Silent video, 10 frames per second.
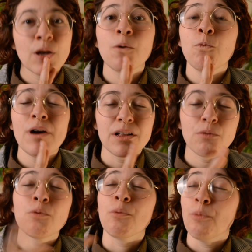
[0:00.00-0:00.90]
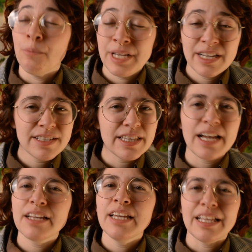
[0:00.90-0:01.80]
Well, because of that,
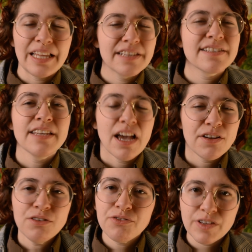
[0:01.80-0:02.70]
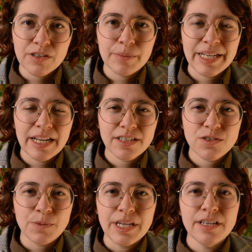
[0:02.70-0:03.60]
yeah, let's see how you feel by next
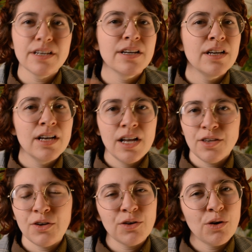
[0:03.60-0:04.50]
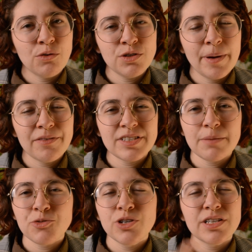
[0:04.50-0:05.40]
week. You can go to my
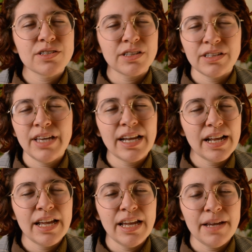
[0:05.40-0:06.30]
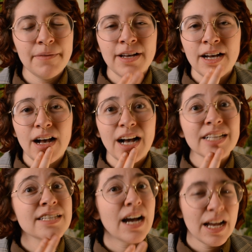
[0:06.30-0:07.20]
receptionist and get a
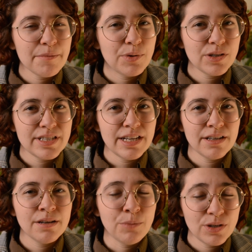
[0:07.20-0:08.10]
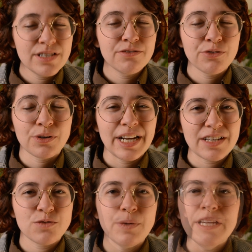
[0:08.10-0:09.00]
time booked for
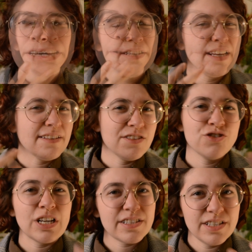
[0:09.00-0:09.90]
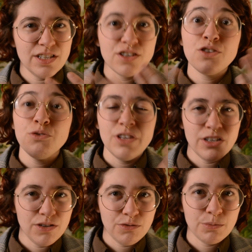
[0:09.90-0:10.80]
next week. It has adjusted to the
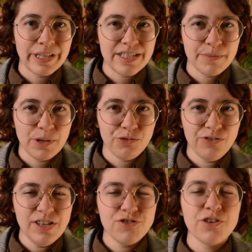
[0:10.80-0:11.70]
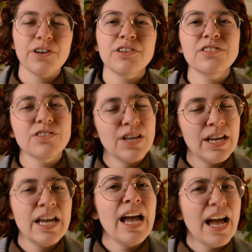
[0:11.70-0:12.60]
new placement of features,
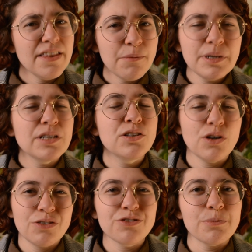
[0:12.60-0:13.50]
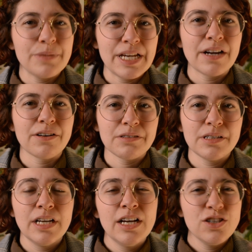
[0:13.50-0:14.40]
and then we can go from there and
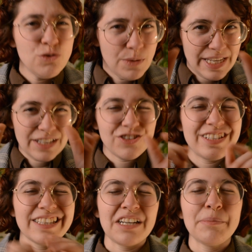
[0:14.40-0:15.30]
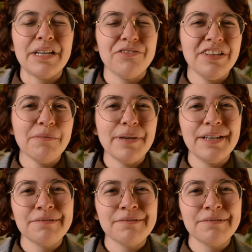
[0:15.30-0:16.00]
tweak it just a little bit if need be.